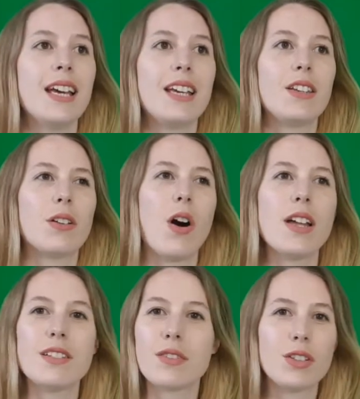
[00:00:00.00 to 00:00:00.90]
you
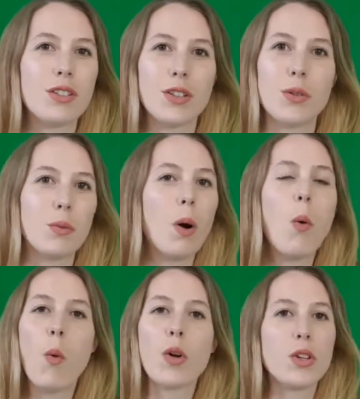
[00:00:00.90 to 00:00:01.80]
kind of could do
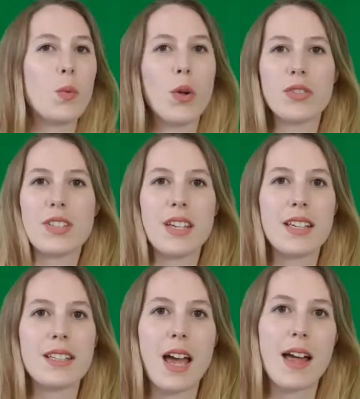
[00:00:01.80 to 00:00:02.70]
what you
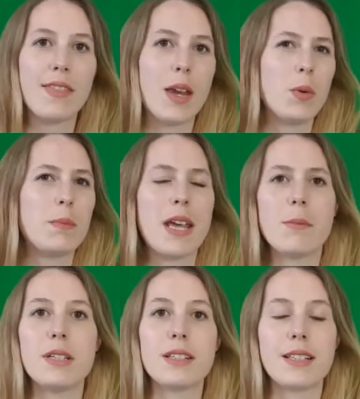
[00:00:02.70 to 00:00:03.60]
wanted and they would be
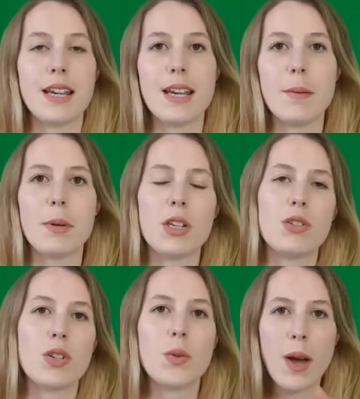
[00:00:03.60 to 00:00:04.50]
able to see it, but you
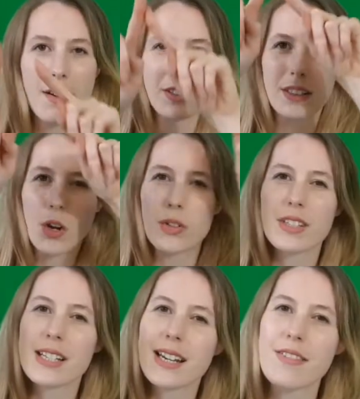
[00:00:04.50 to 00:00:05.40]
do have to
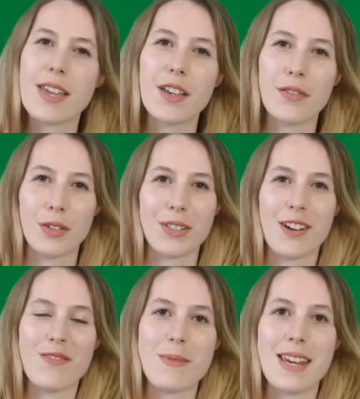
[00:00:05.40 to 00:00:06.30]
constantly think of
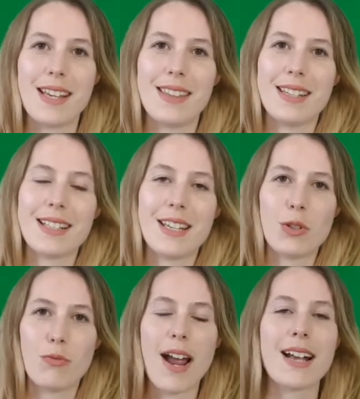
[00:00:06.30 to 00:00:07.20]
yourself being in this
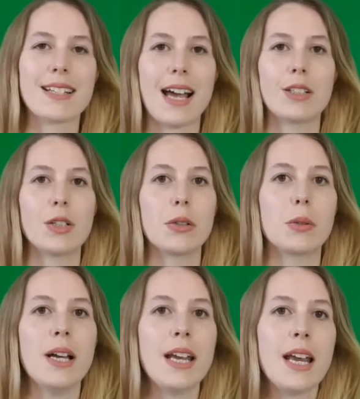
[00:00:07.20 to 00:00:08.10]
little rectangle.
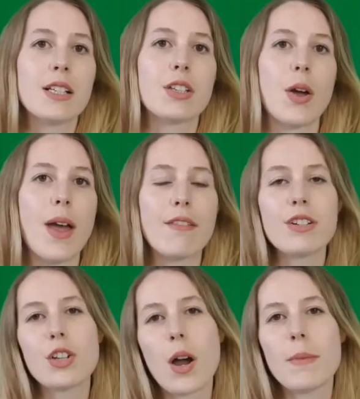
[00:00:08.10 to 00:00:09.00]
So every
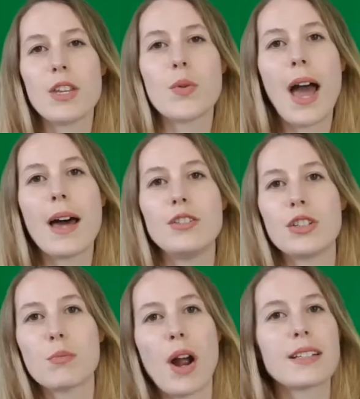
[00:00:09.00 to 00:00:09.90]
time that you can,
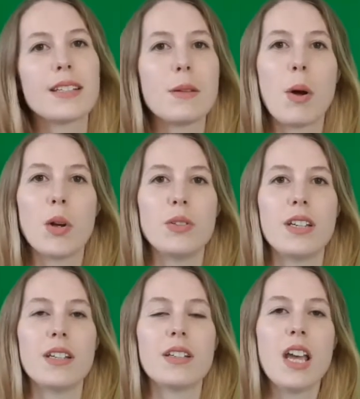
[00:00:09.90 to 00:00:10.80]
just practice the
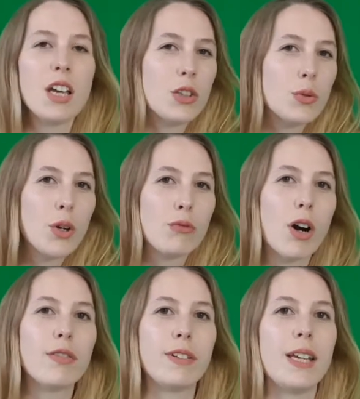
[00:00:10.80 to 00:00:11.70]
poses. You'll know
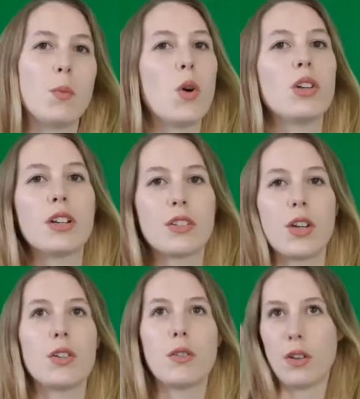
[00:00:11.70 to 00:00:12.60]
roughly what looks
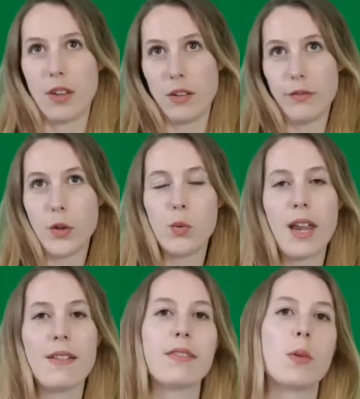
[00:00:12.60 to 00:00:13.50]
good on the full
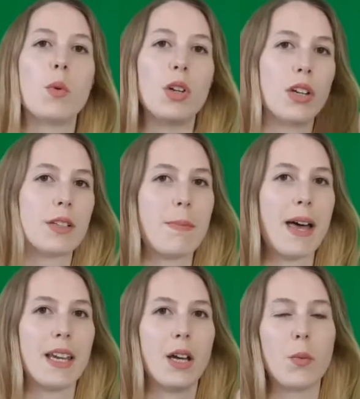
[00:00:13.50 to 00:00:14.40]
length and what looks
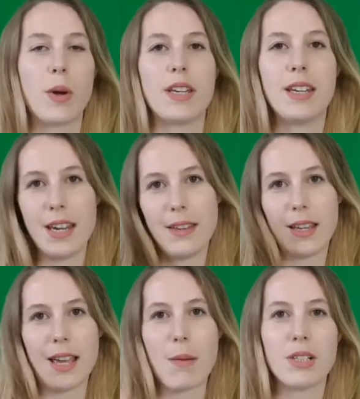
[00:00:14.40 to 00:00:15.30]
better when the
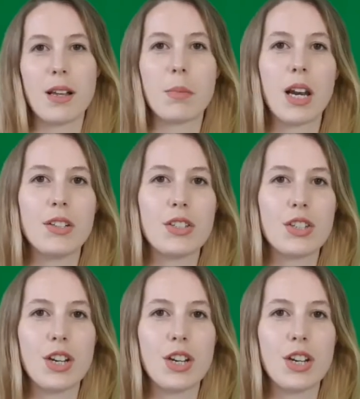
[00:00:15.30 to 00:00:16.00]
camera's up close to